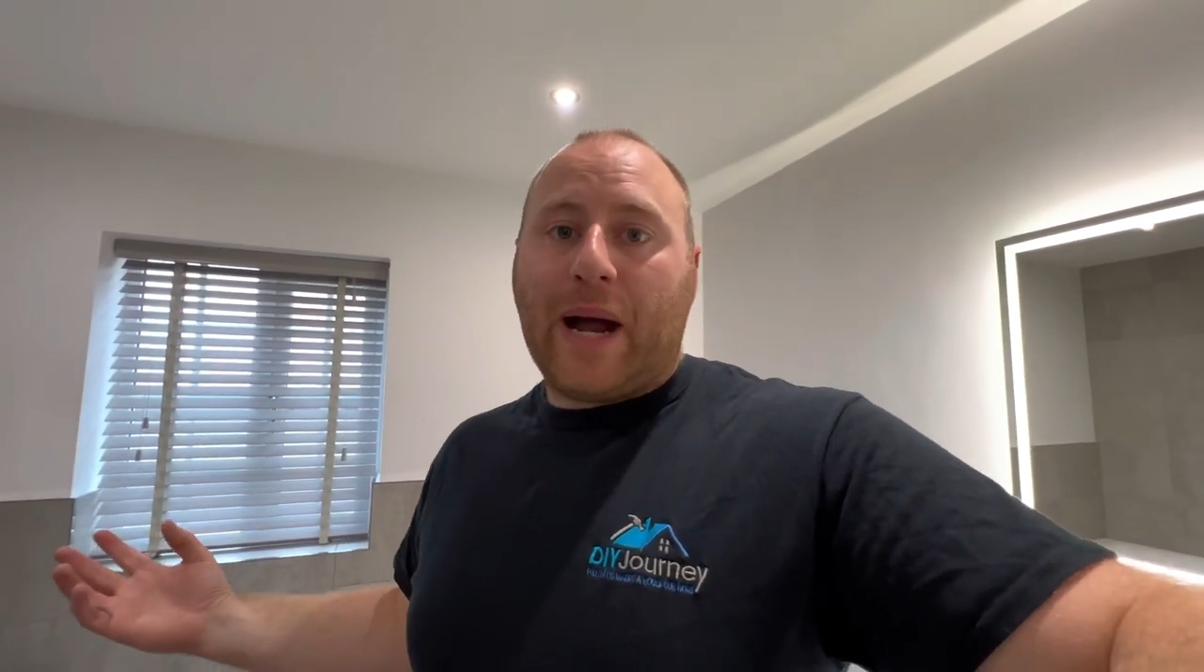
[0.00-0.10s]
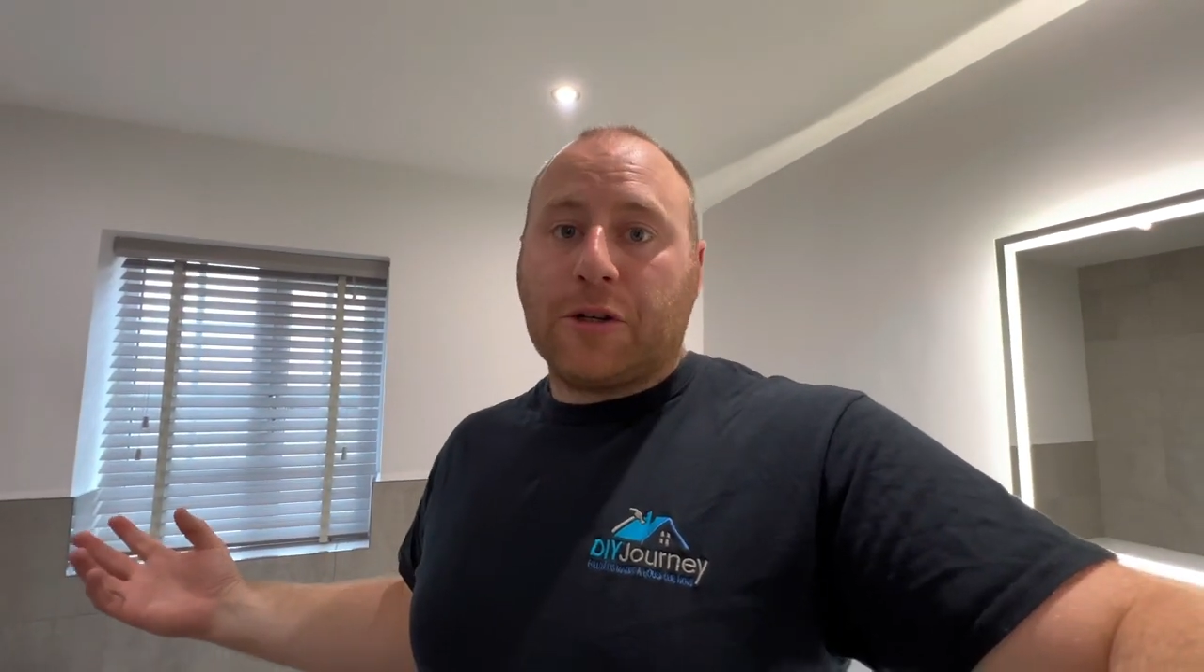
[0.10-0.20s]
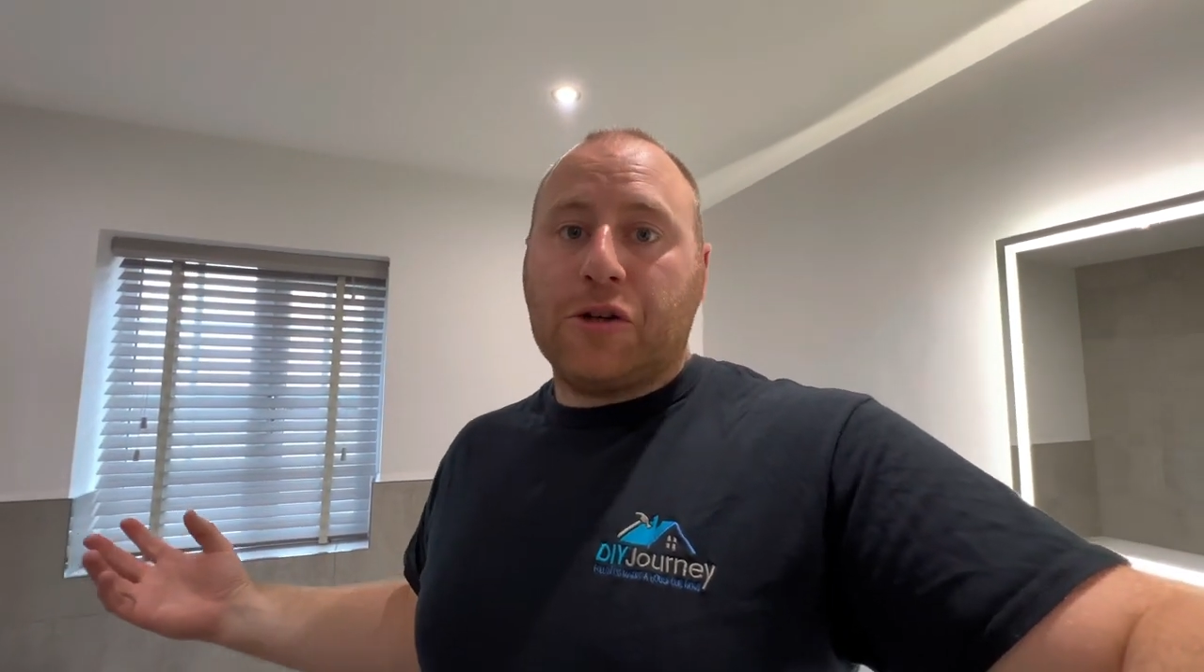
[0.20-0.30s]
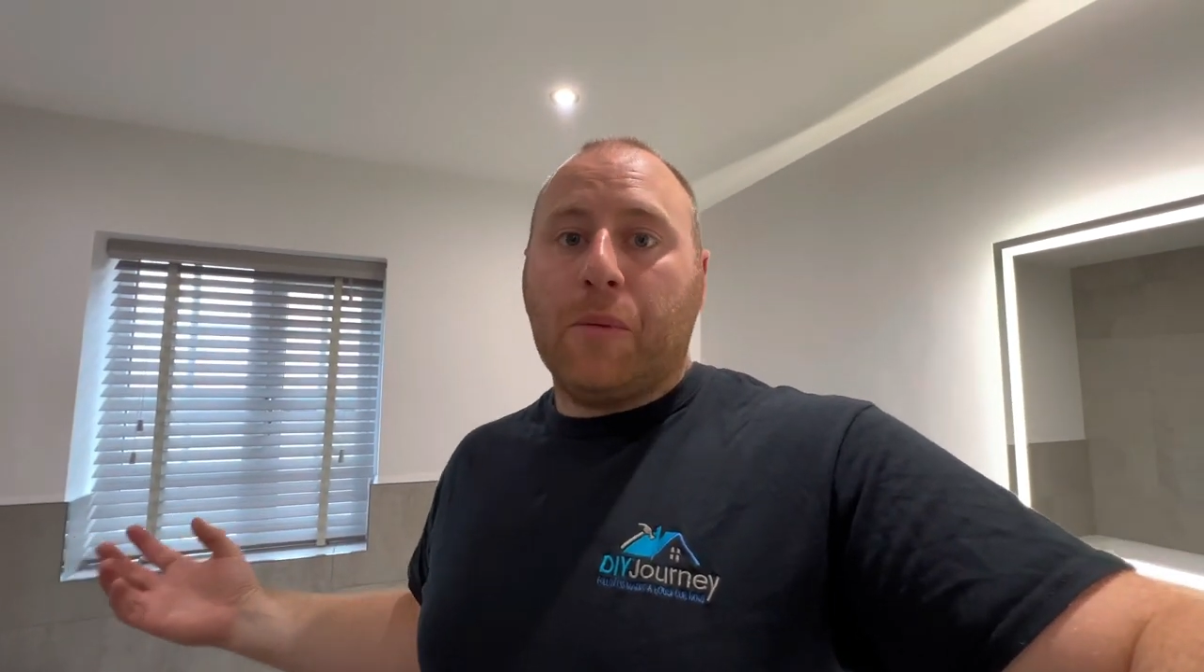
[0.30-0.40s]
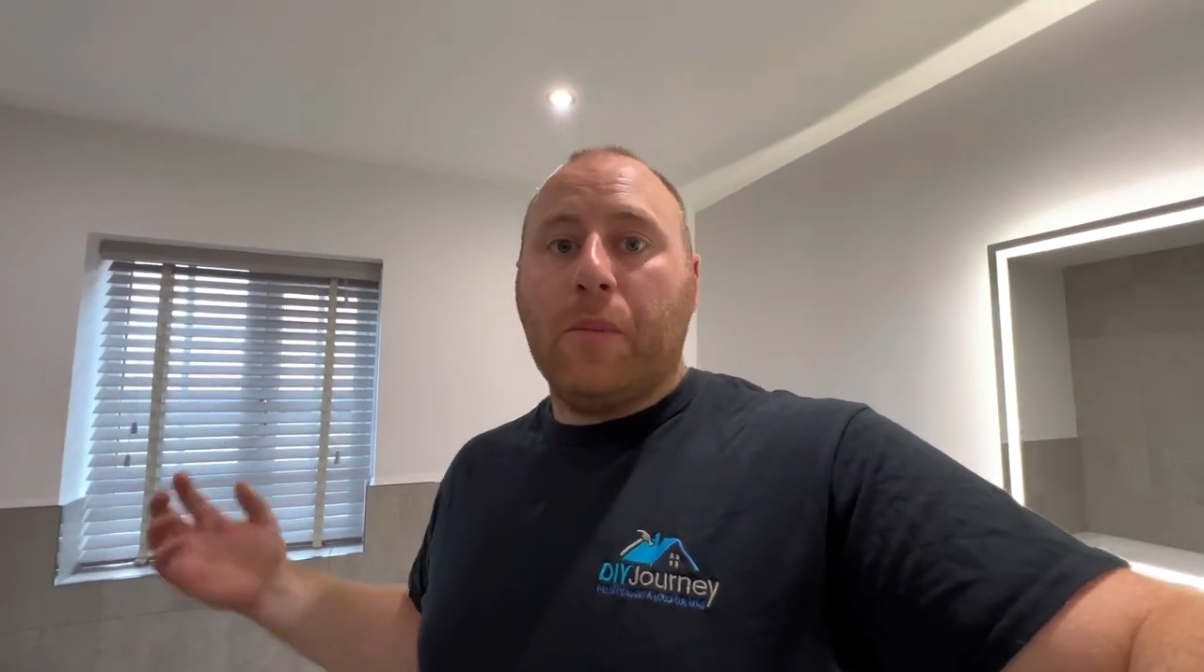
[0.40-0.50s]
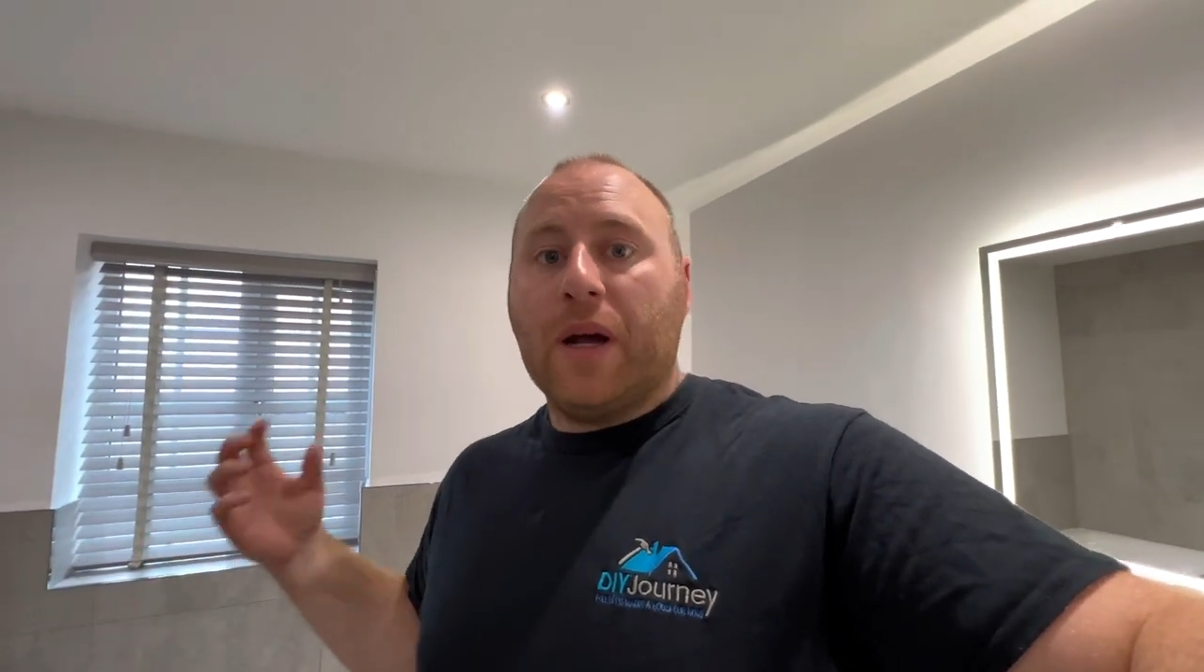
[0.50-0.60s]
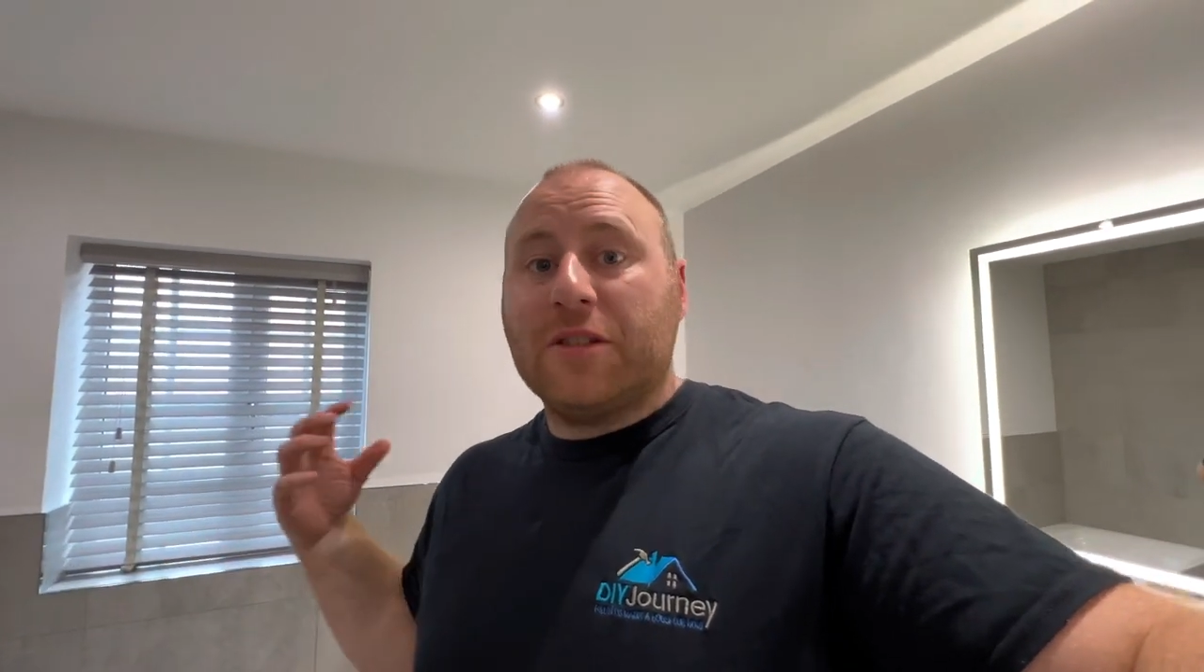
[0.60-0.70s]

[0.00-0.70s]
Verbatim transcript: batch number,